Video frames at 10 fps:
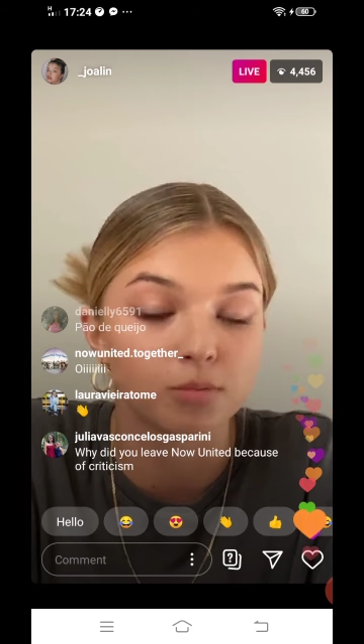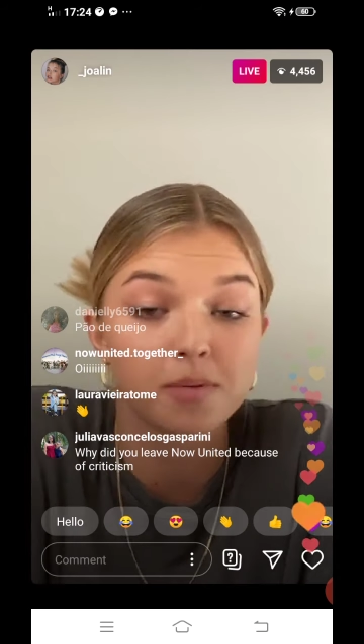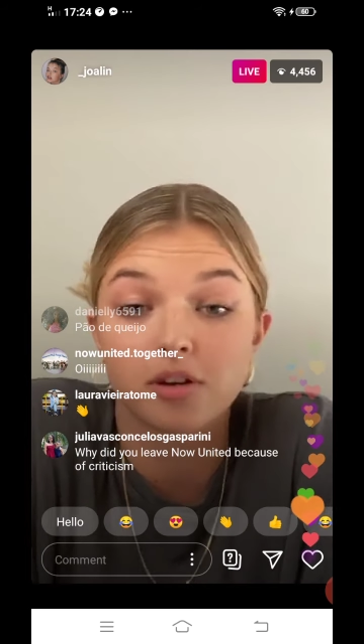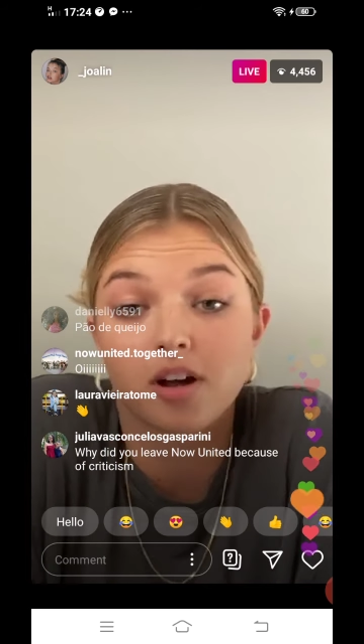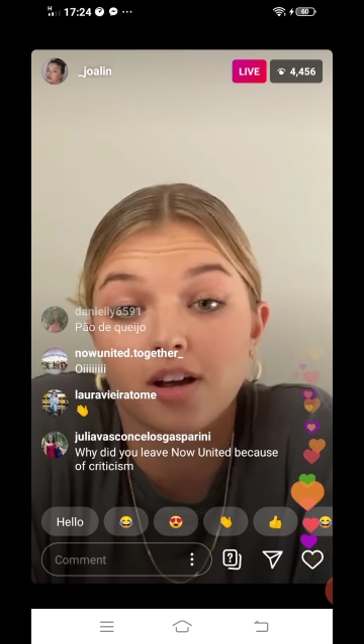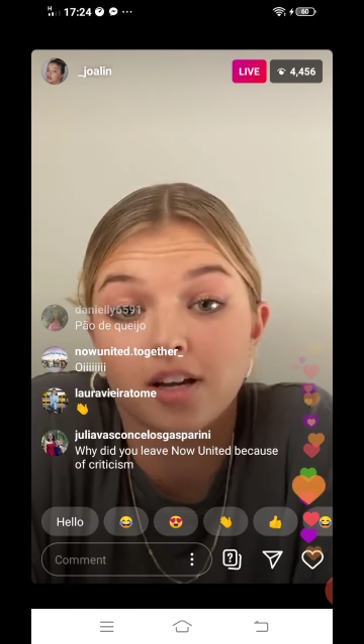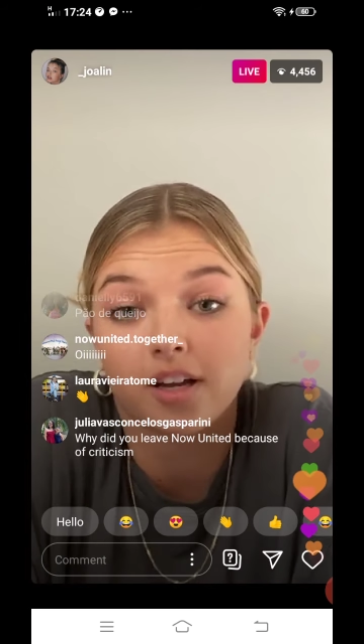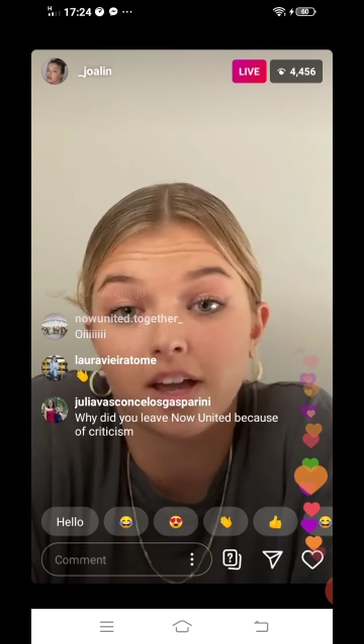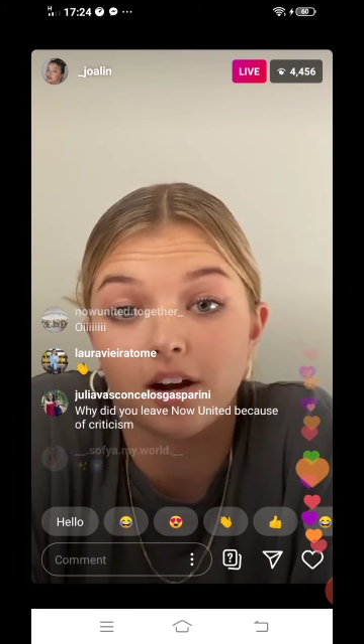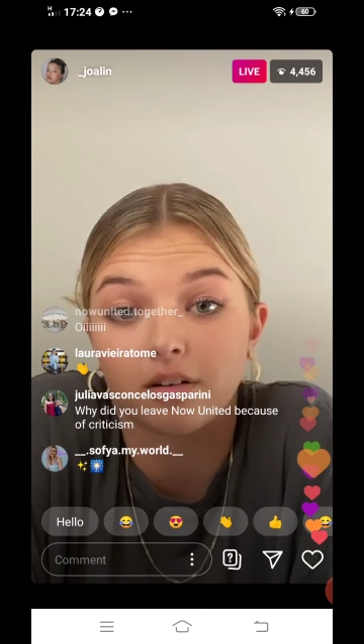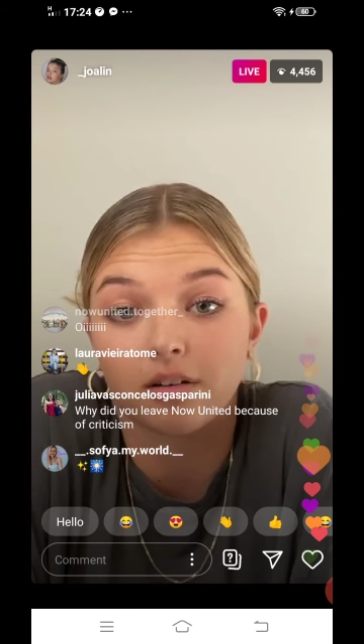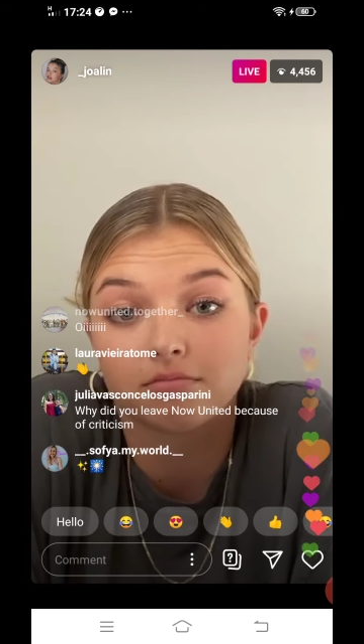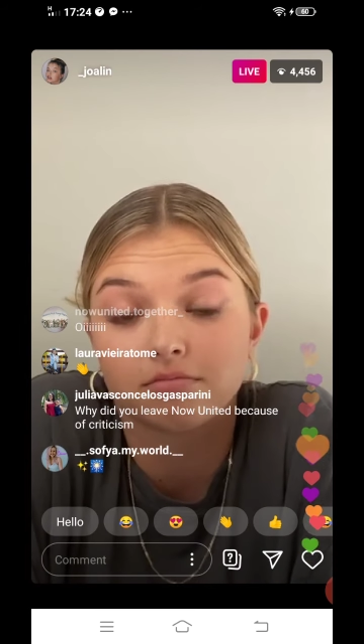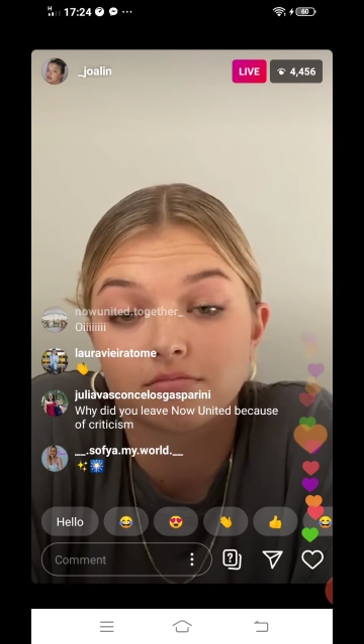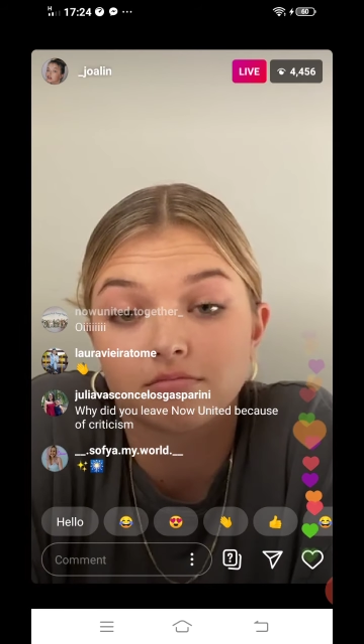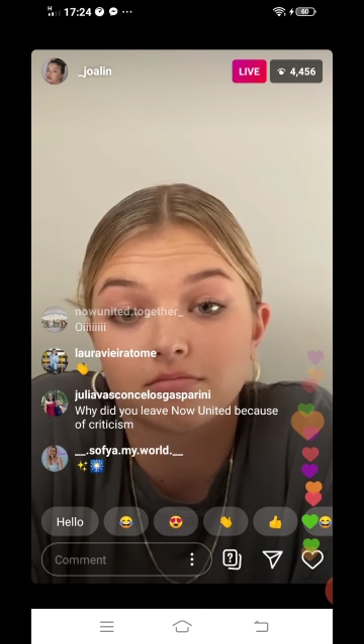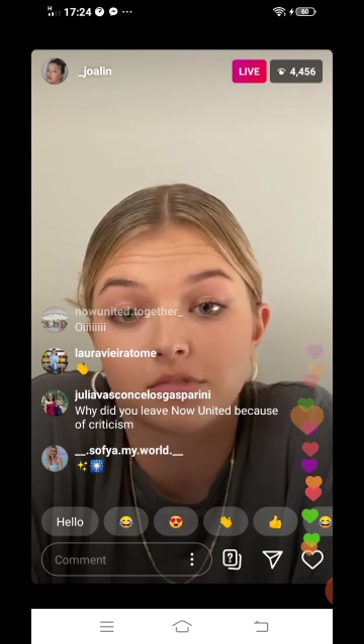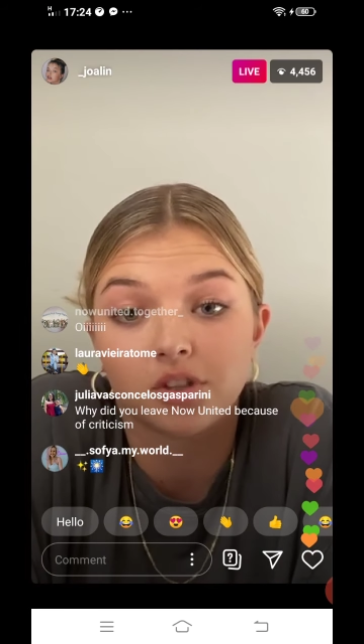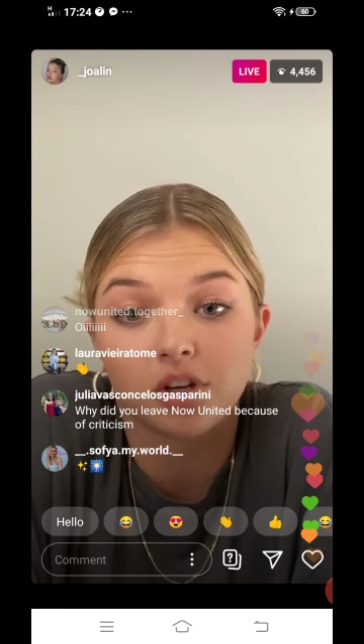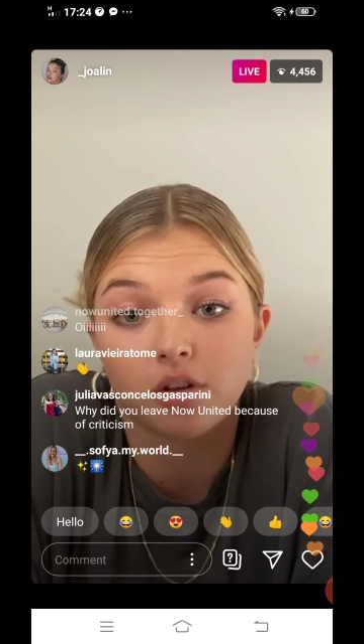Maybe they're not gonna care.
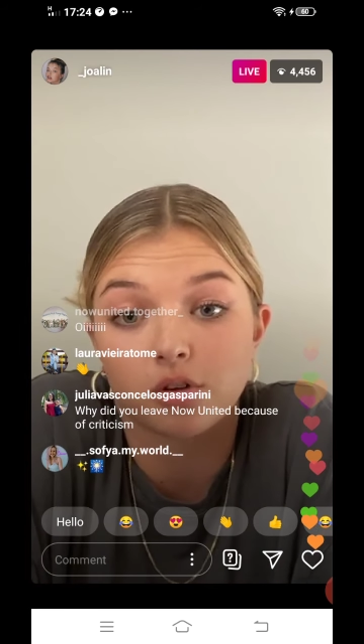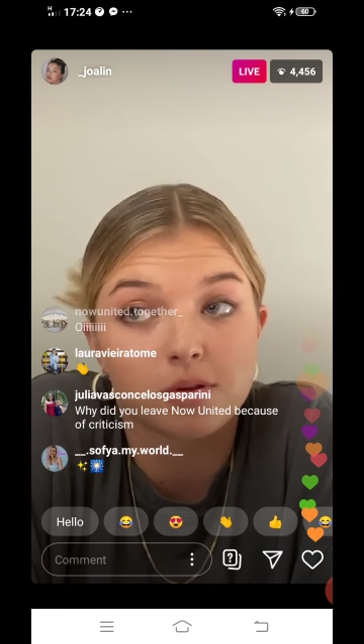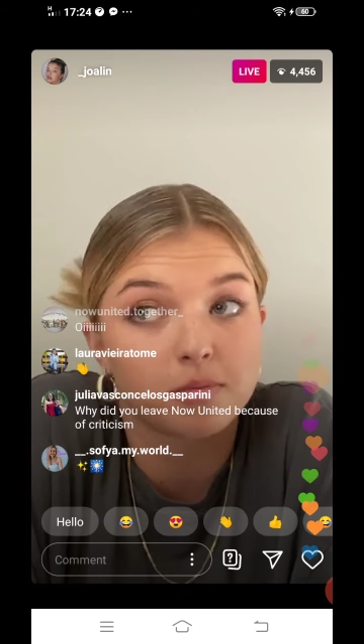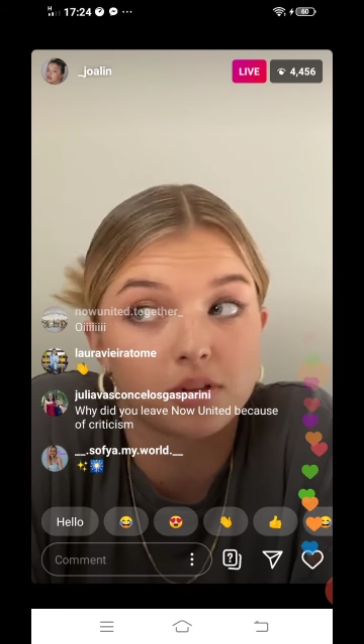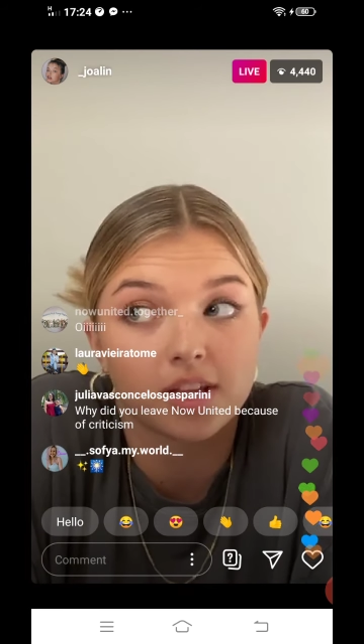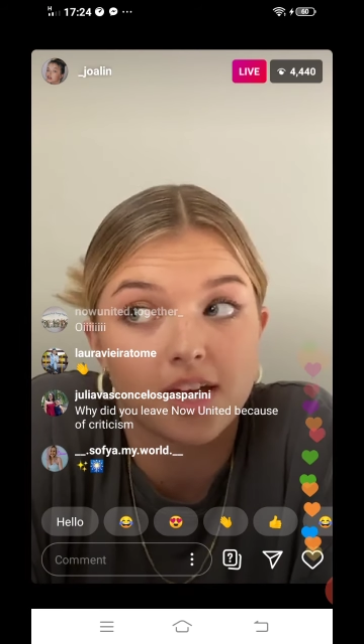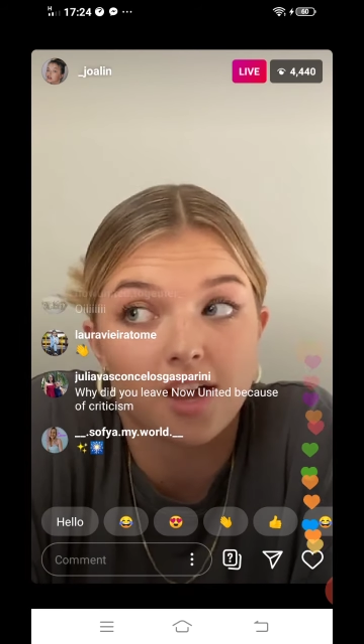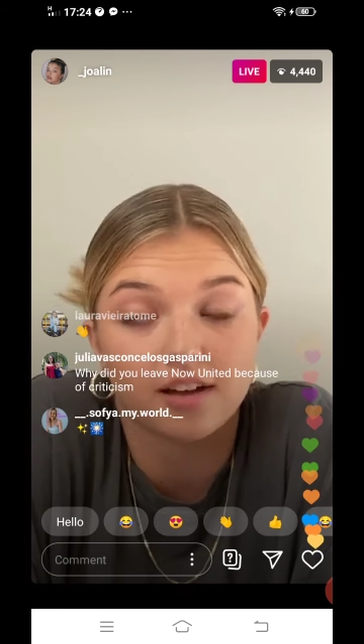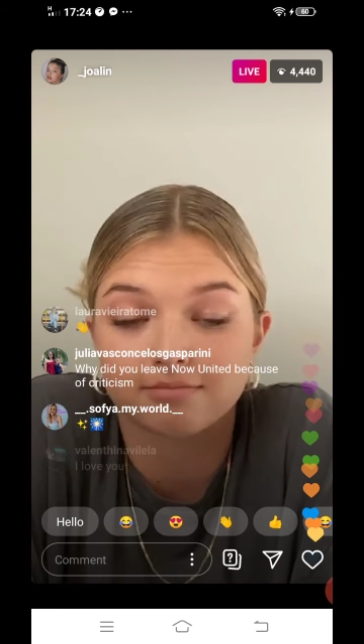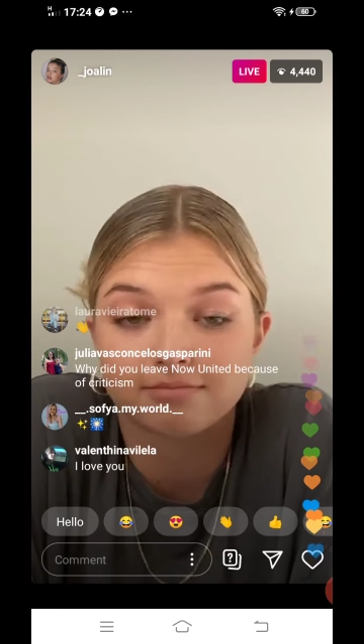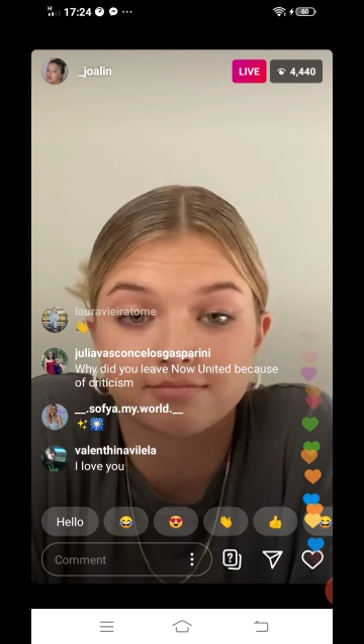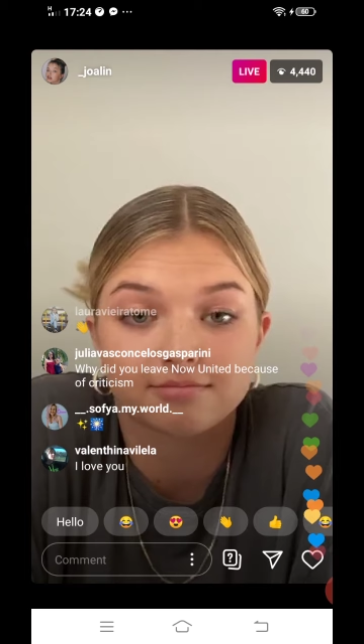You know, there's people like that.